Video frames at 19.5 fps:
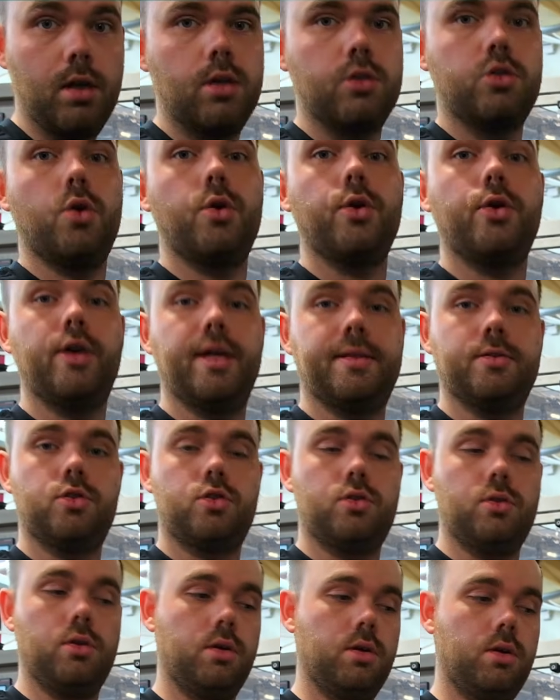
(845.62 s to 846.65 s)
so you can
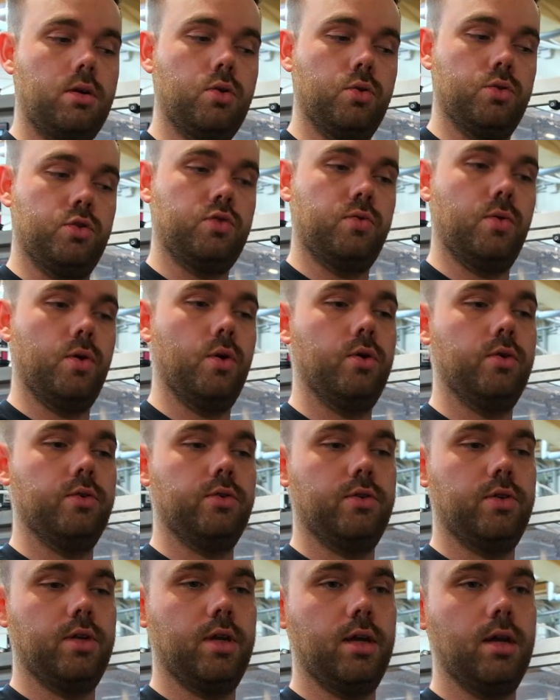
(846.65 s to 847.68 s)
control
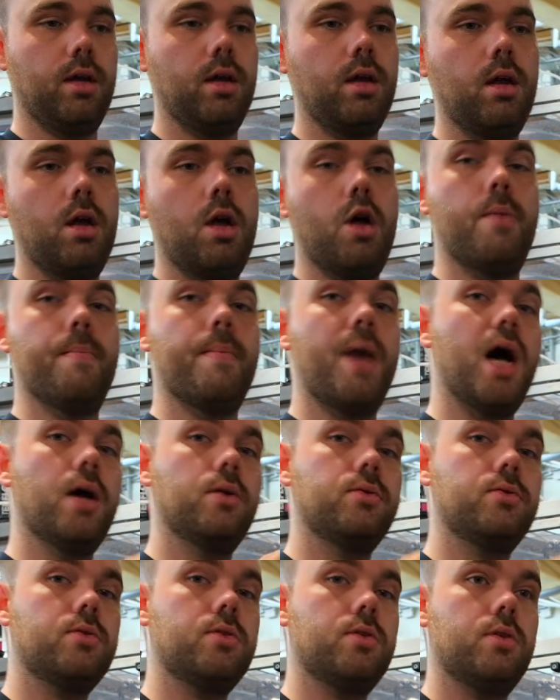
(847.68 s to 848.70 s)
the
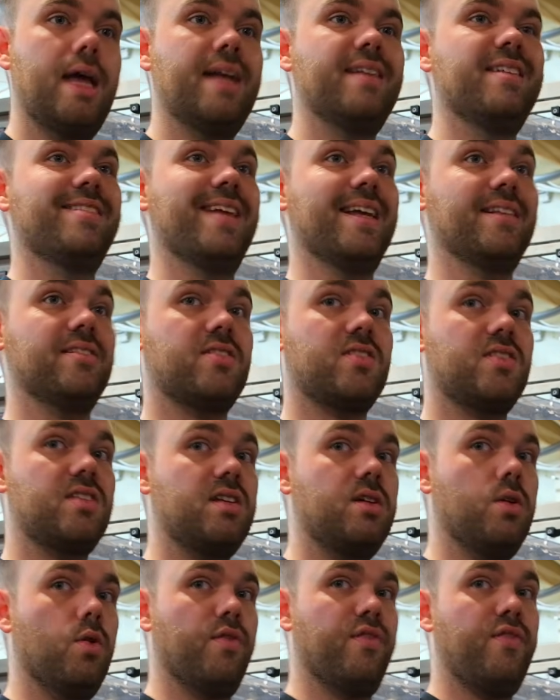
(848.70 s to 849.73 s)
amount and the
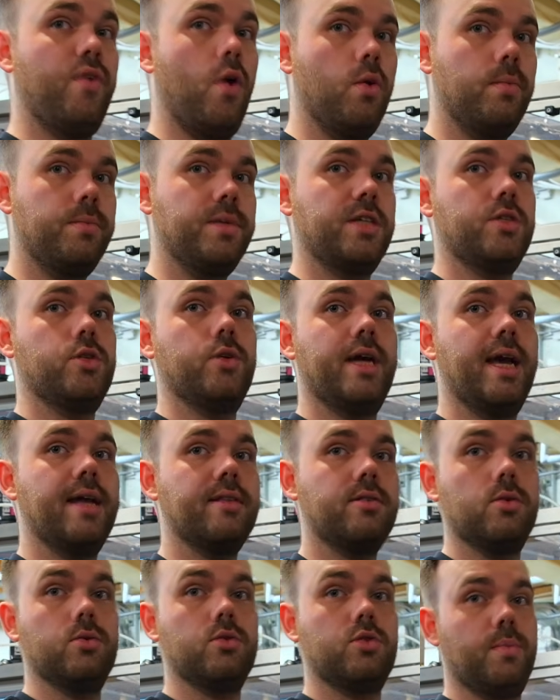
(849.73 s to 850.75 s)
density of foam that you
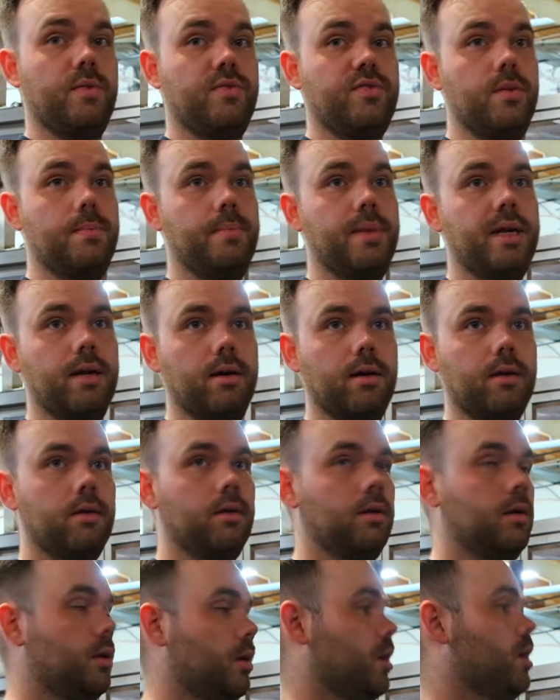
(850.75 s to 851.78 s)
get on top of the beer.
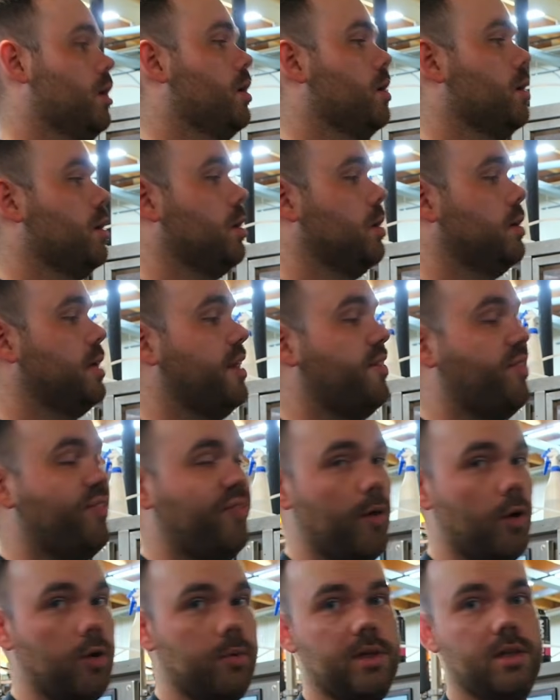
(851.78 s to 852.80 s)
That
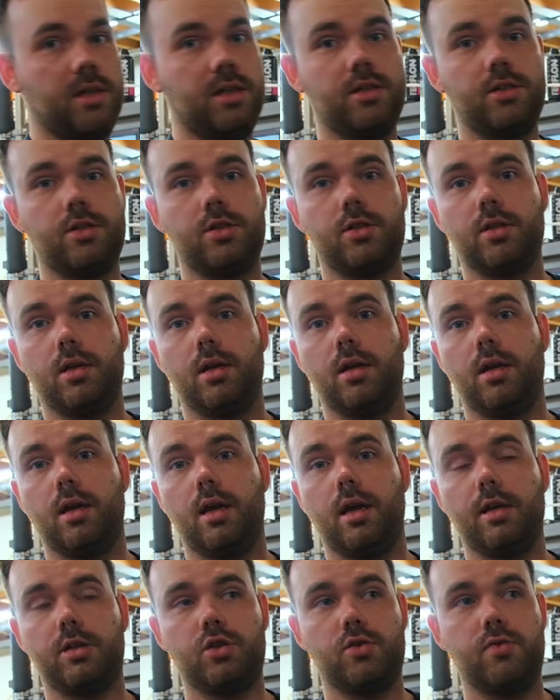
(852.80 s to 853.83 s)
foam is
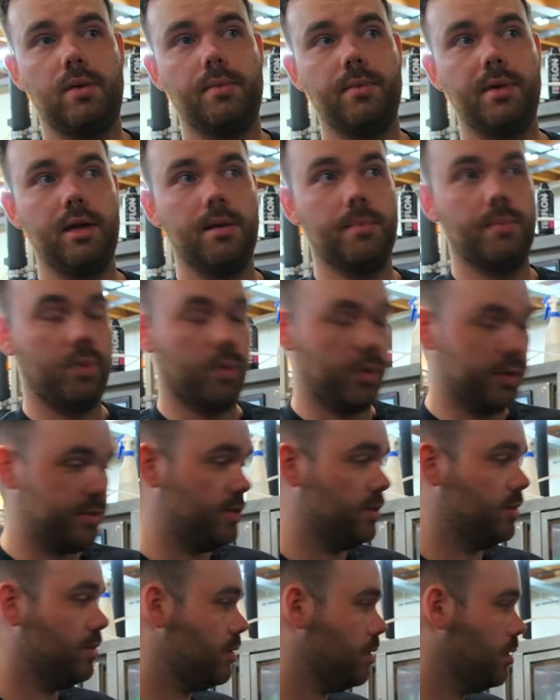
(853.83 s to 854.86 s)
extremely
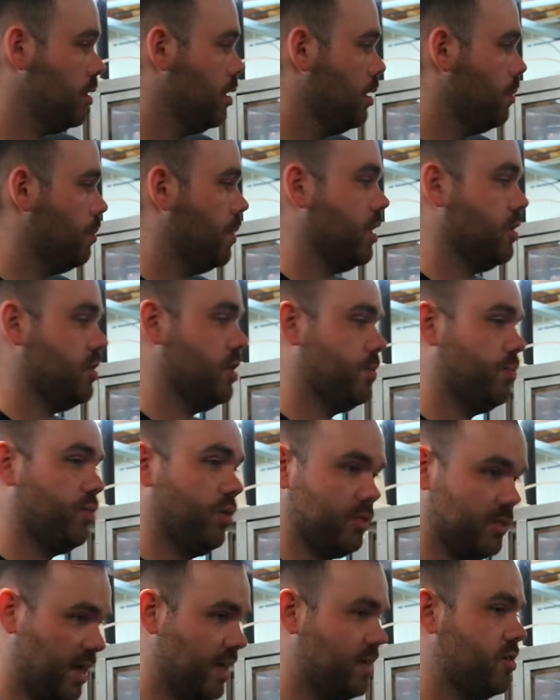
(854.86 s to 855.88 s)
important because it
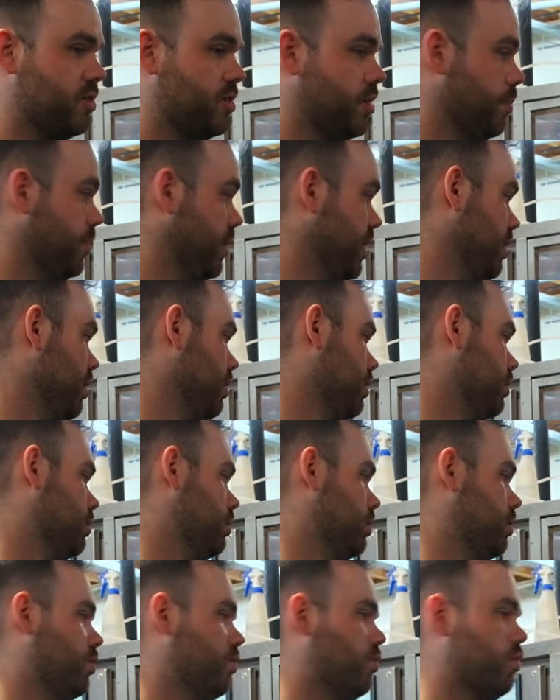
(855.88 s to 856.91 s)
protects the beer
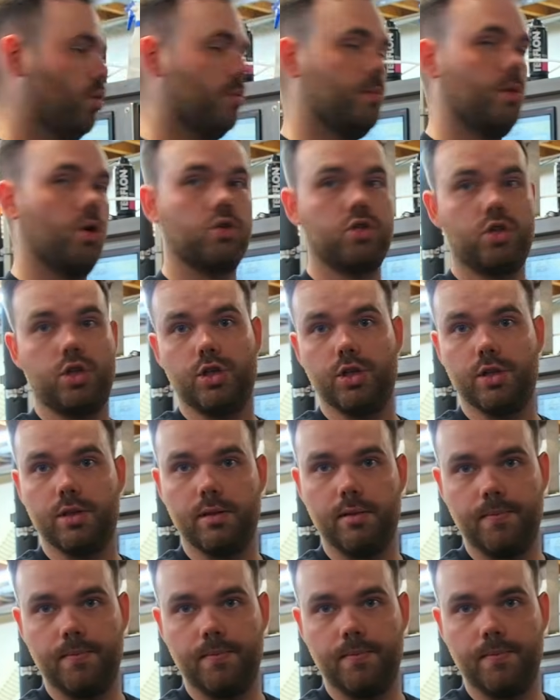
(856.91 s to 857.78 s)
from oxygen.